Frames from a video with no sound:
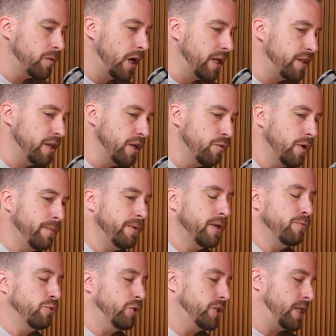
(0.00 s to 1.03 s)
I think when
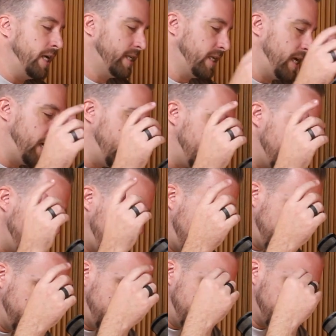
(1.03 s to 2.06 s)
people start to ask
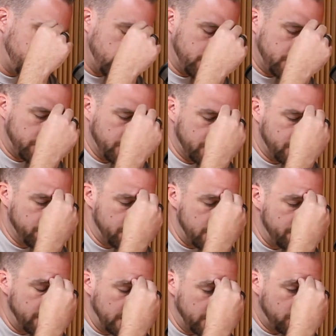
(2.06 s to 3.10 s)
themselves these questions,
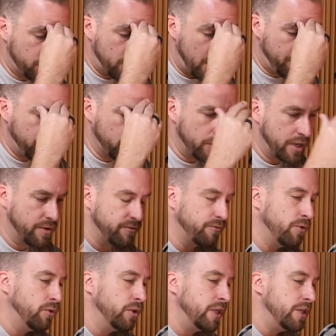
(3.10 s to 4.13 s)
the biggest trap that we can
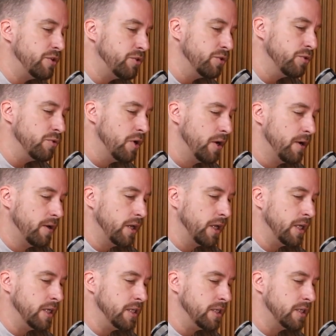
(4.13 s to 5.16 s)
fall into
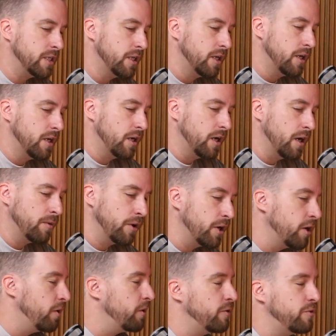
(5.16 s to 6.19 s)
is, I'm going
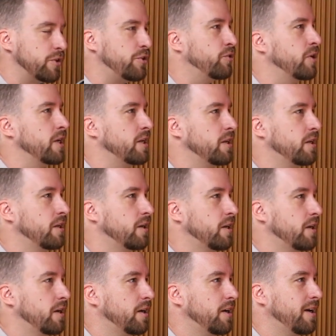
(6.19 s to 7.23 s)
to go on a retreat.
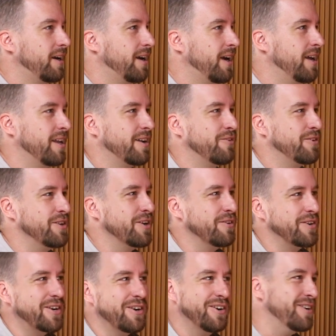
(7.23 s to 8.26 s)
We
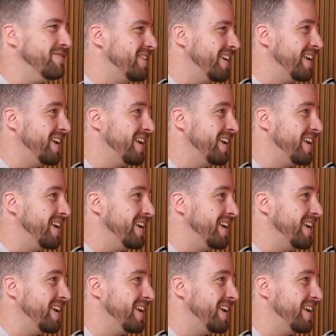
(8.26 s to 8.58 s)
go on